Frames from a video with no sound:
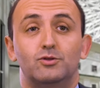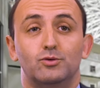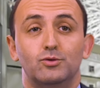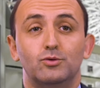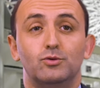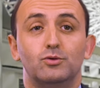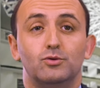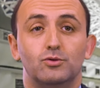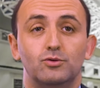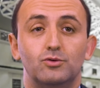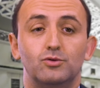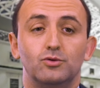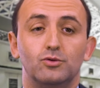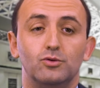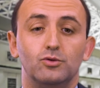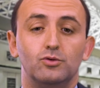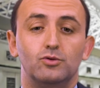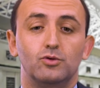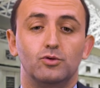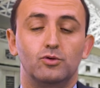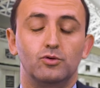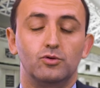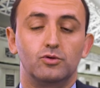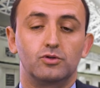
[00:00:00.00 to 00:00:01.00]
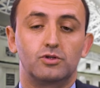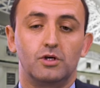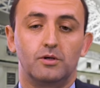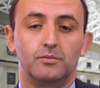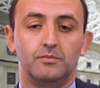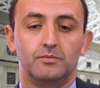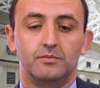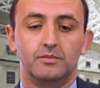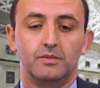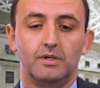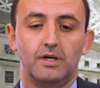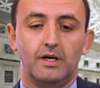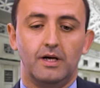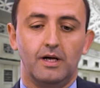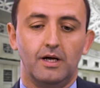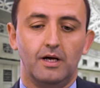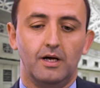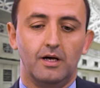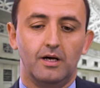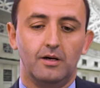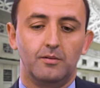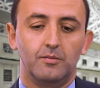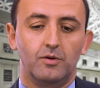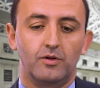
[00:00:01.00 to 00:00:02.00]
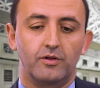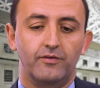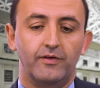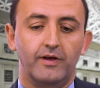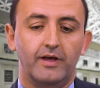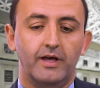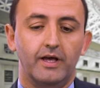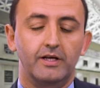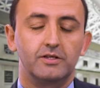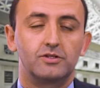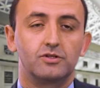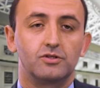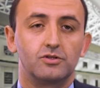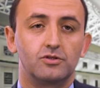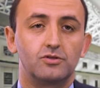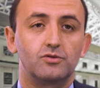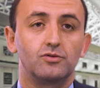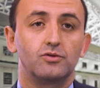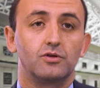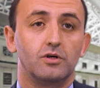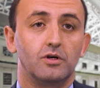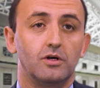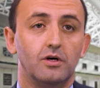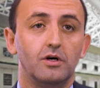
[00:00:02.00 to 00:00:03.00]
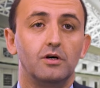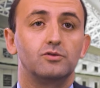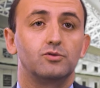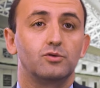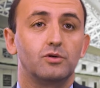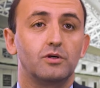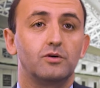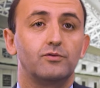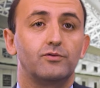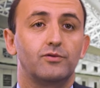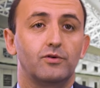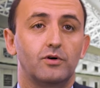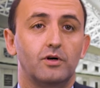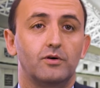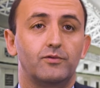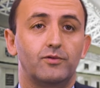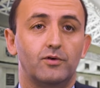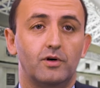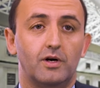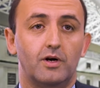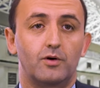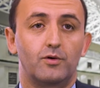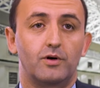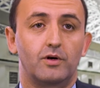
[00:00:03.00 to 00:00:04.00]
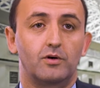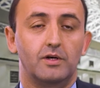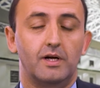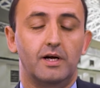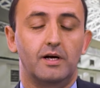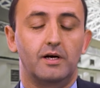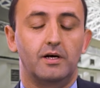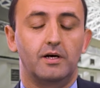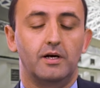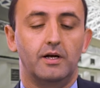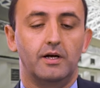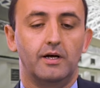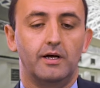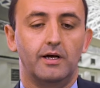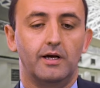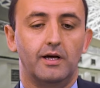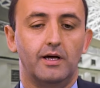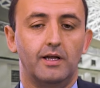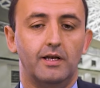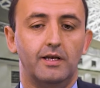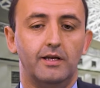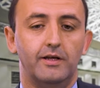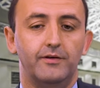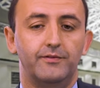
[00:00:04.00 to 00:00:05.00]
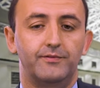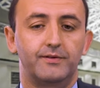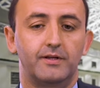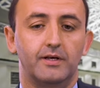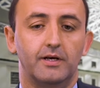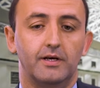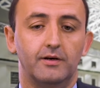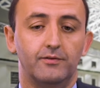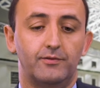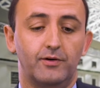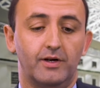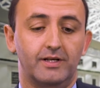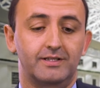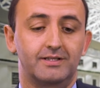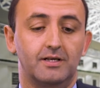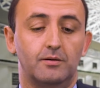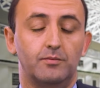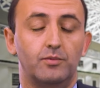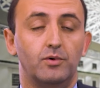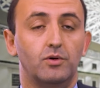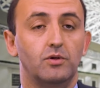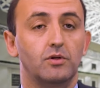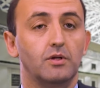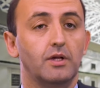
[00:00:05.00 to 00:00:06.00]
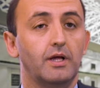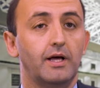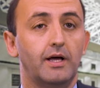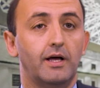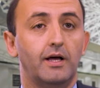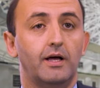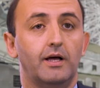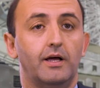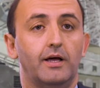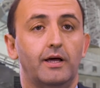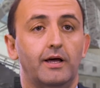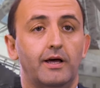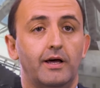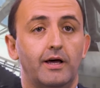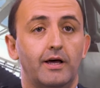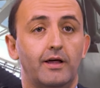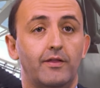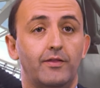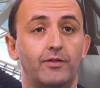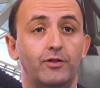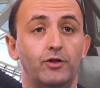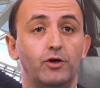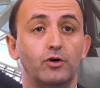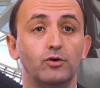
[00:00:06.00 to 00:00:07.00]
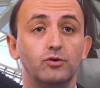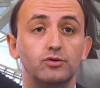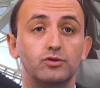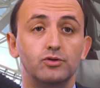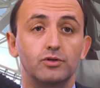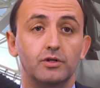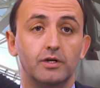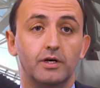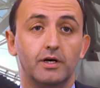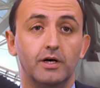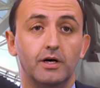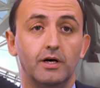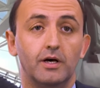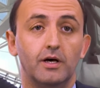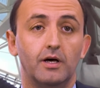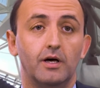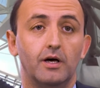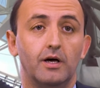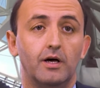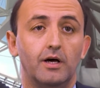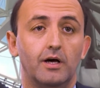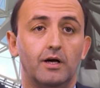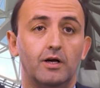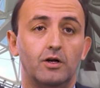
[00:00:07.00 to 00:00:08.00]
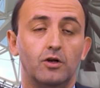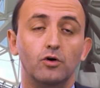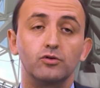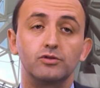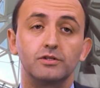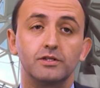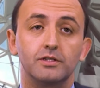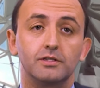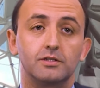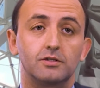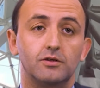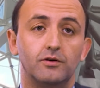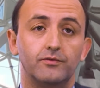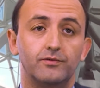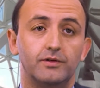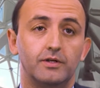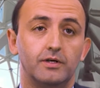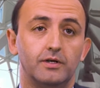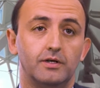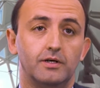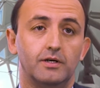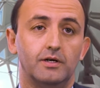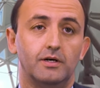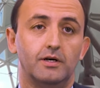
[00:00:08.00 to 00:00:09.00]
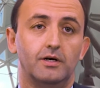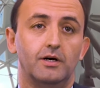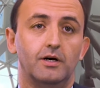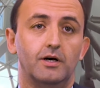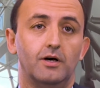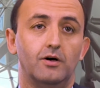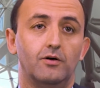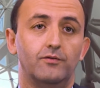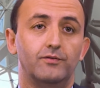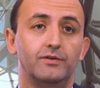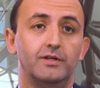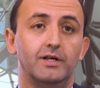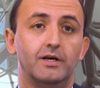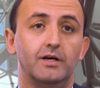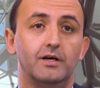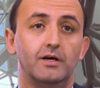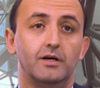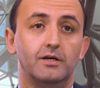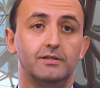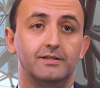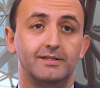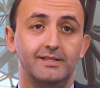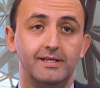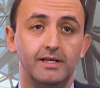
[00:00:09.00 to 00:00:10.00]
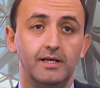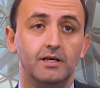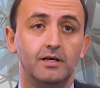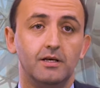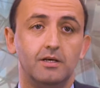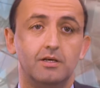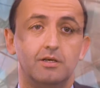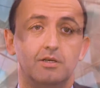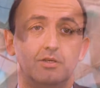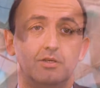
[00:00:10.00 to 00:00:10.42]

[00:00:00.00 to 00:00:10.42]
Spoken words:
to do some modifications for a regular lift. For example, due to the closeness of the sea to